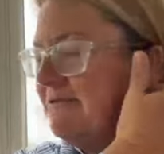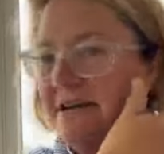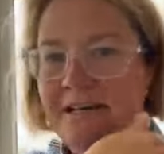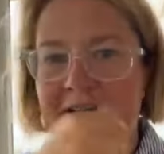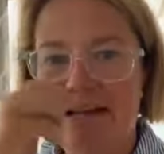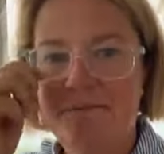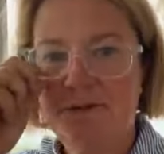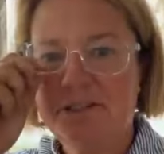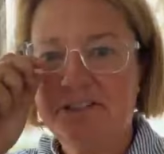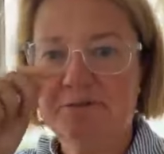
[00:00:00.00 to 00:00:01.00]
fun. I'm
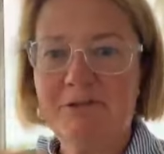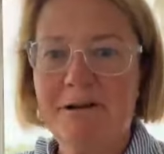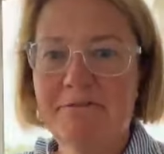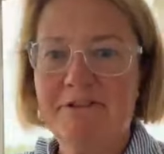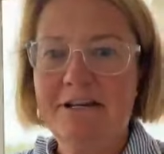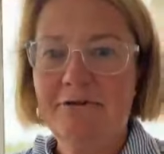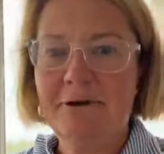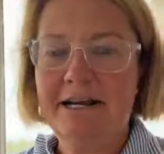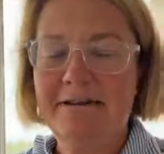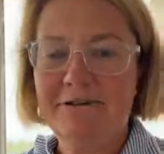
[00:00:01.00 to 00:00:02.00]
doing a subscriber video
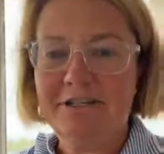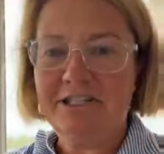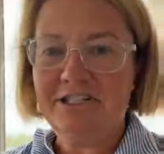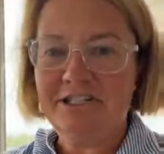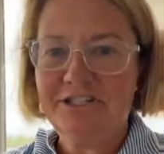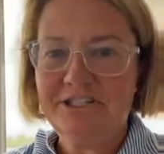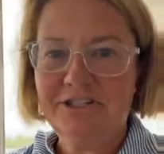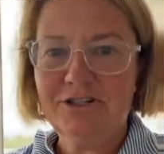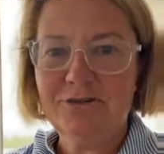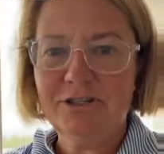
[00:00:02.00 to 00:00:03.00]
right after this just to
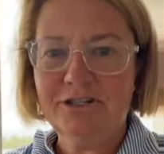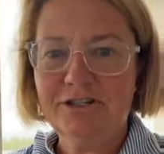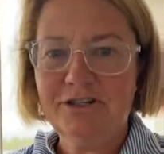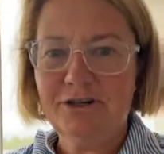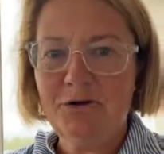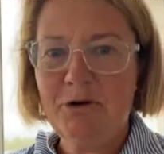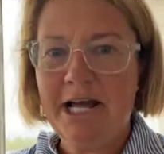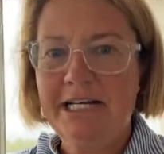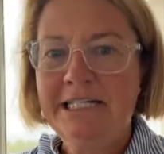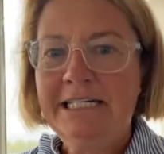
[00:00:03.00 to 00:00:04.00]
shoot the you know what.